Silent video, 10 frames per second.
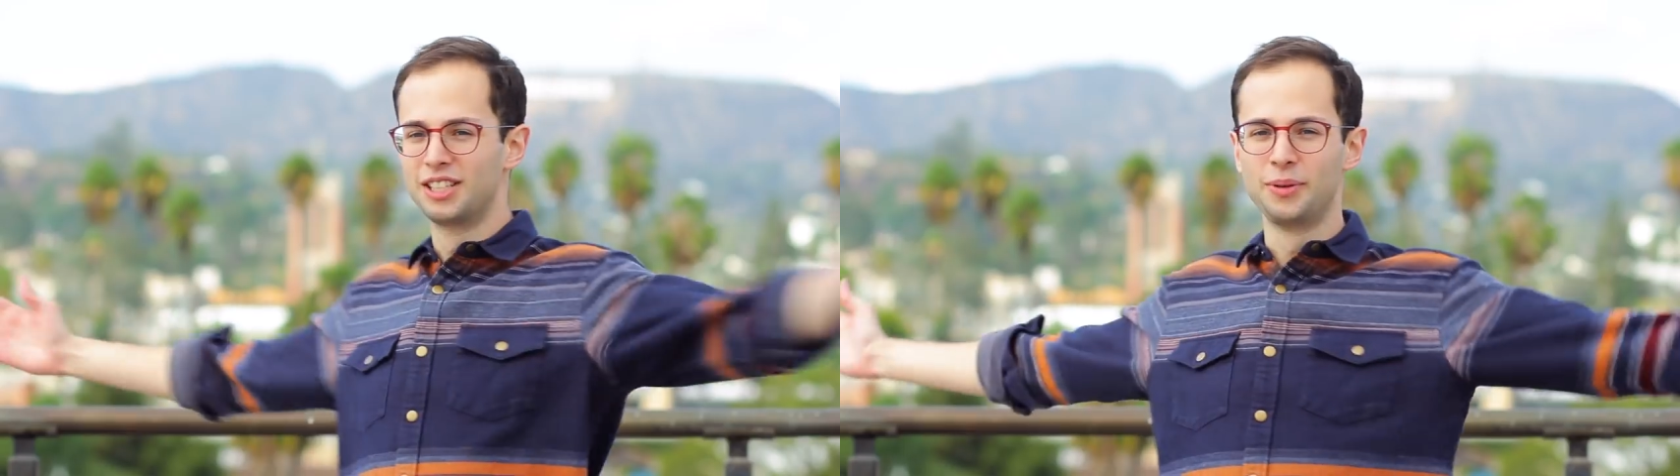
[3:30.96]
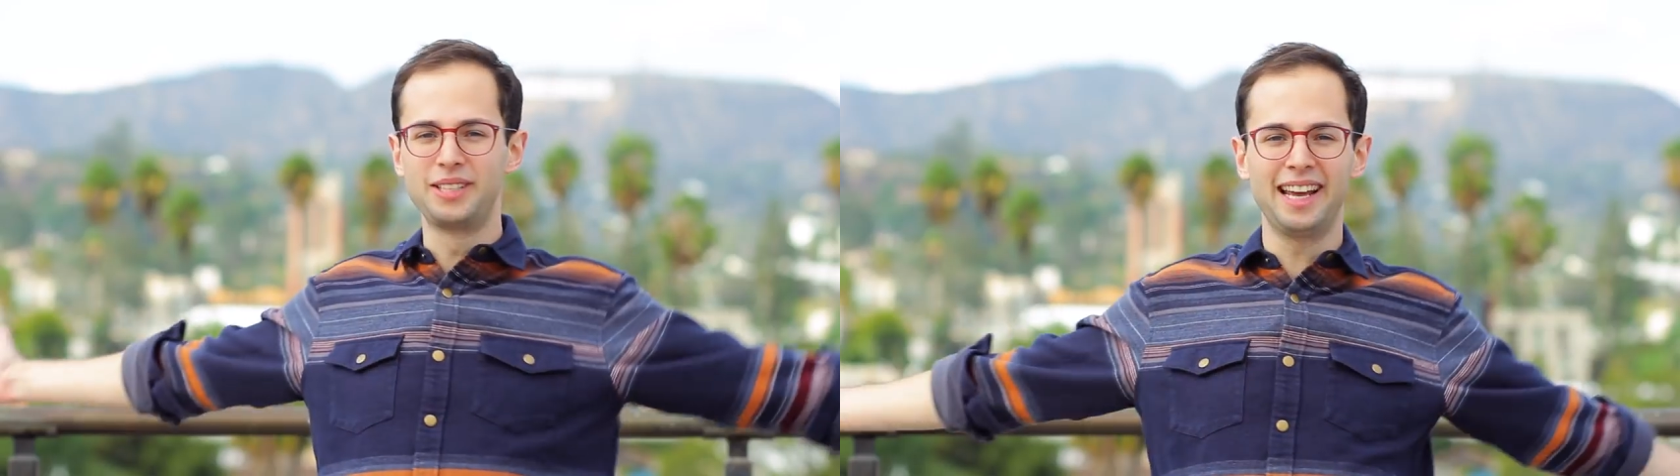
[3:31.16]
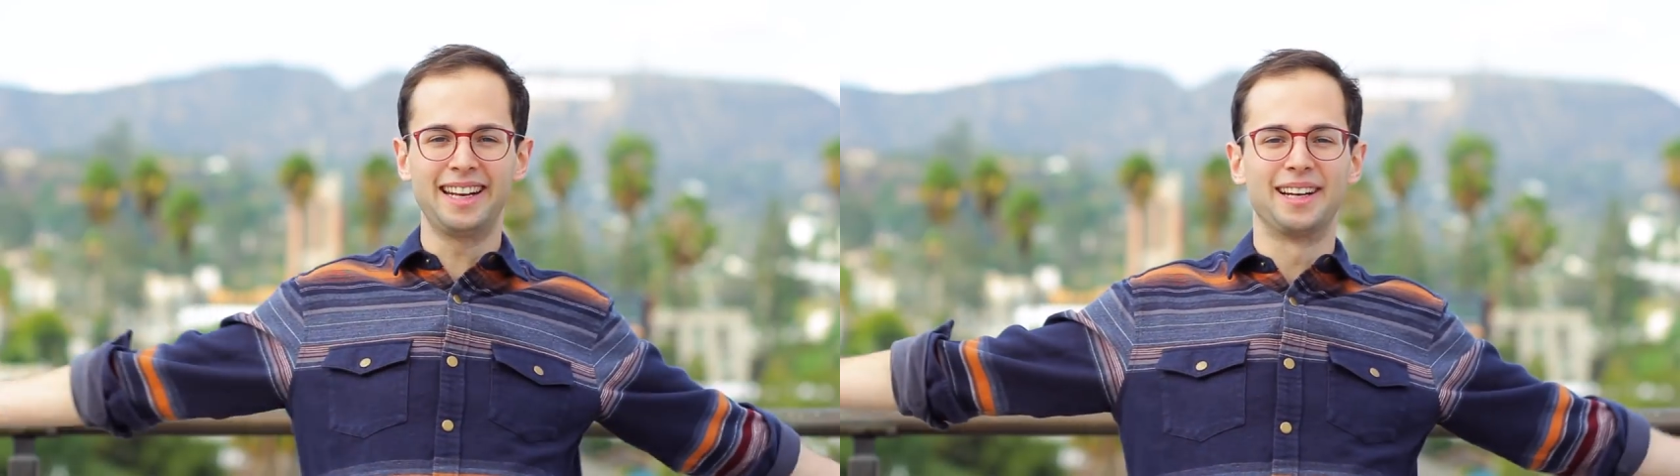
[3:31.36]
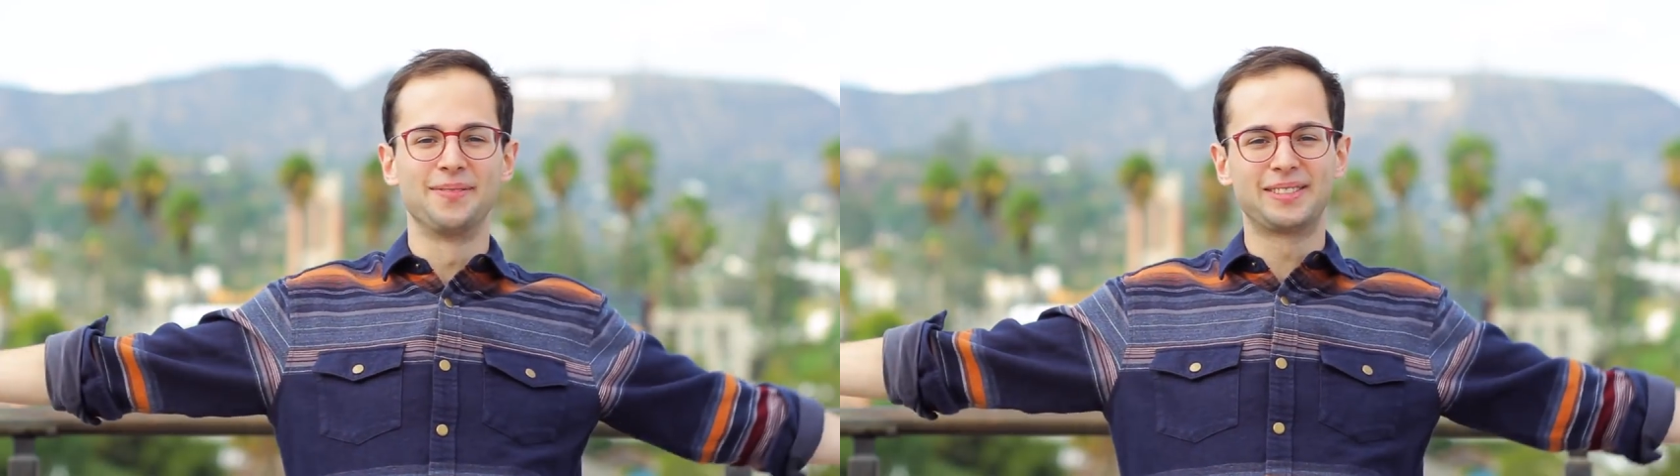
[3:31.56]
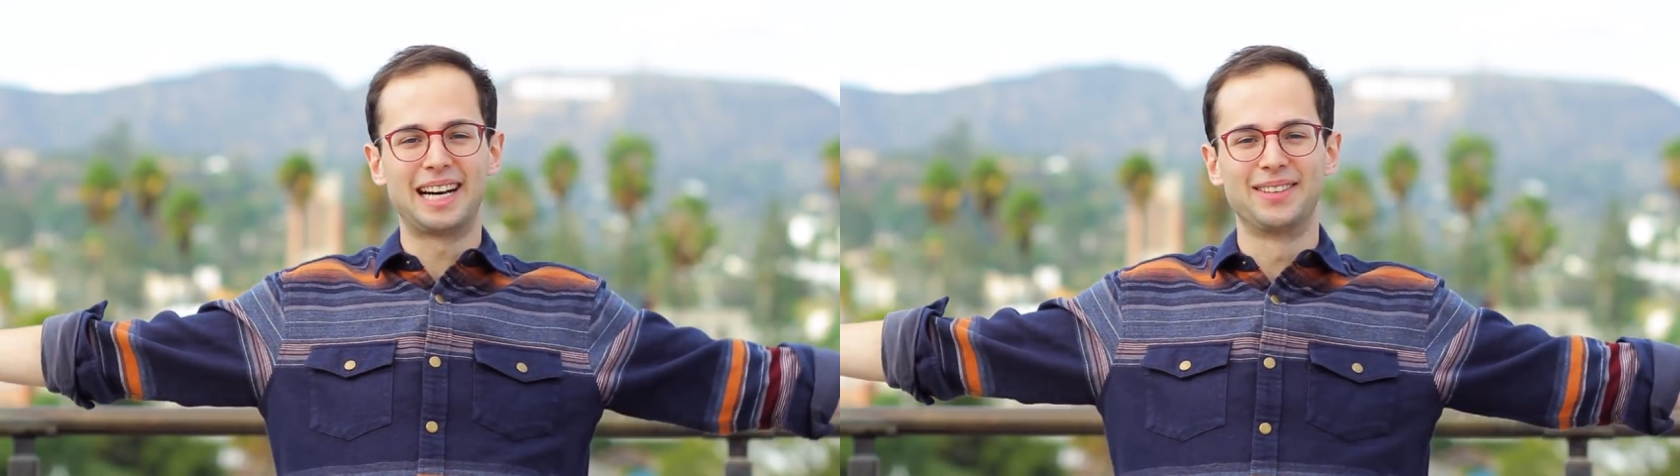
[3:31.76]
So we did it,
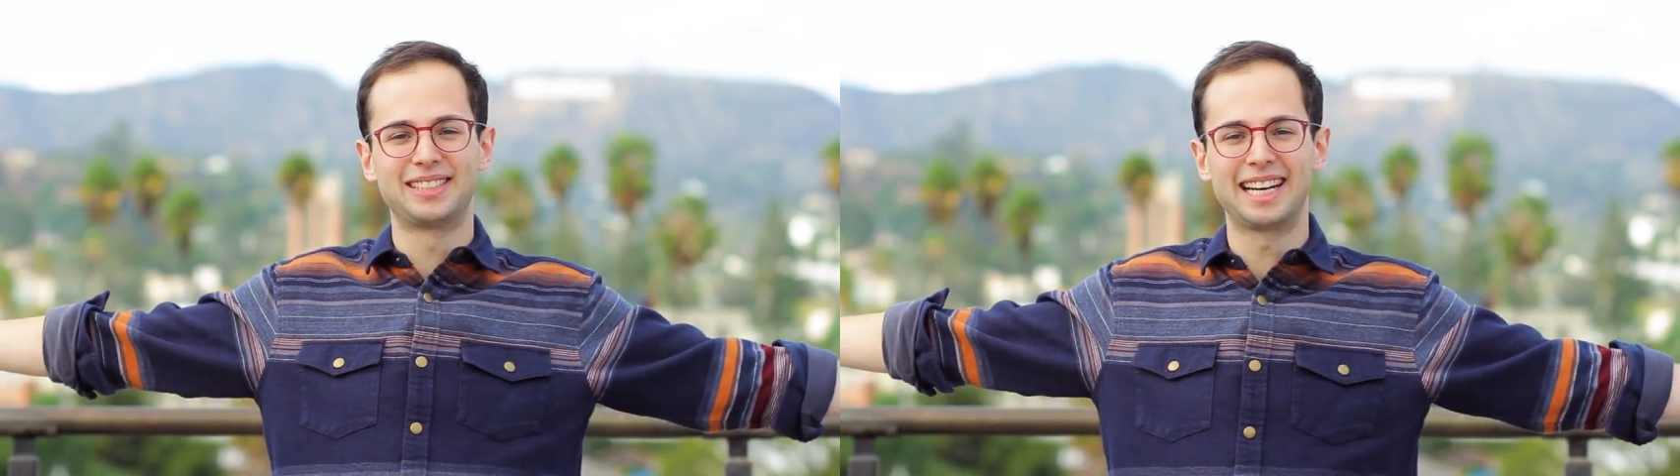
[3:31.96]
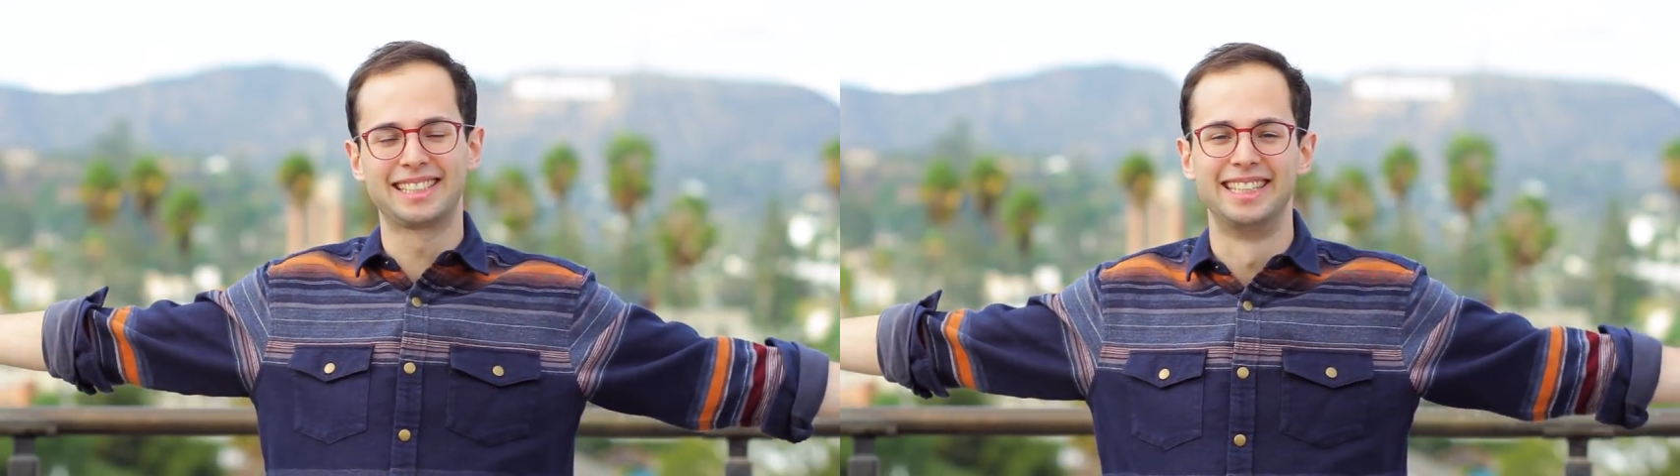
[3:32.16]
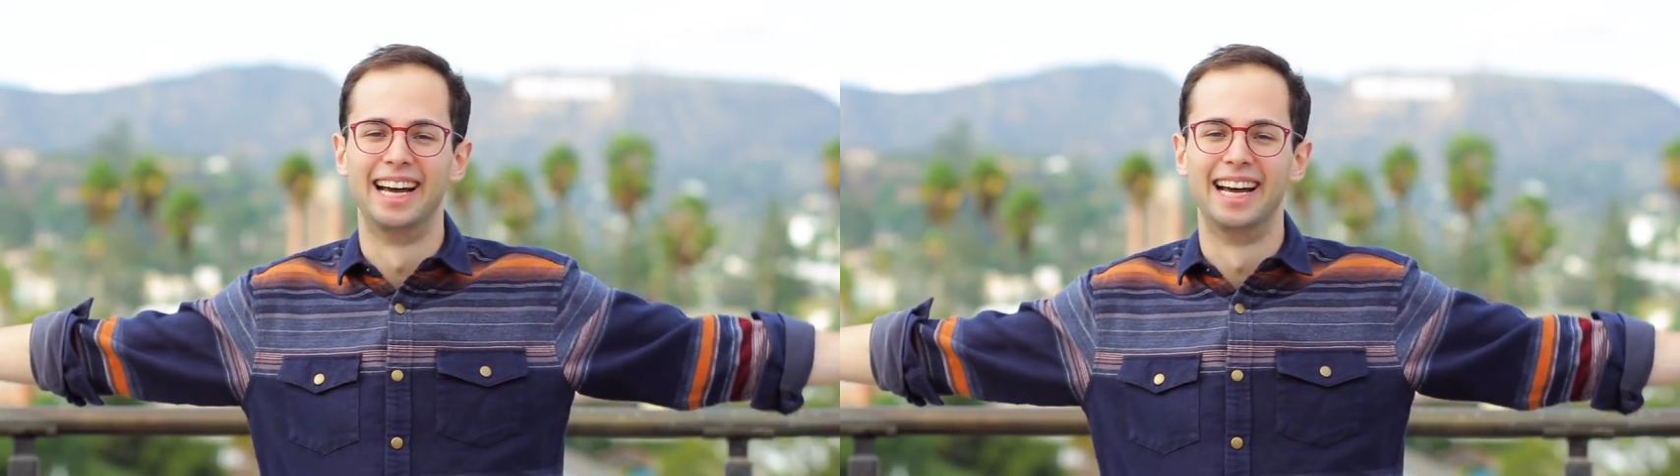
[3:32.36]
I'm, I'm sexy